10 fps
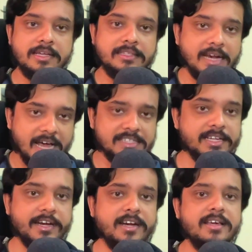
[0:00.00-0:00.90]
The last
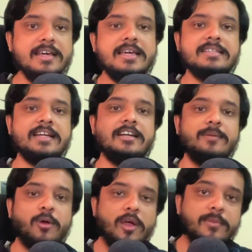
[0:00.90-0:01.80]
tenet is that
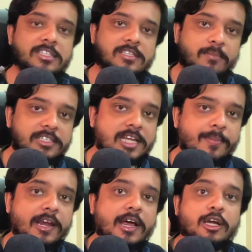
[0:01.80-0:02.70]
deployments must
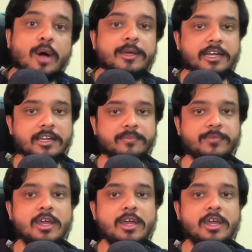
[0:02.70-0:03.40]
happen atomically,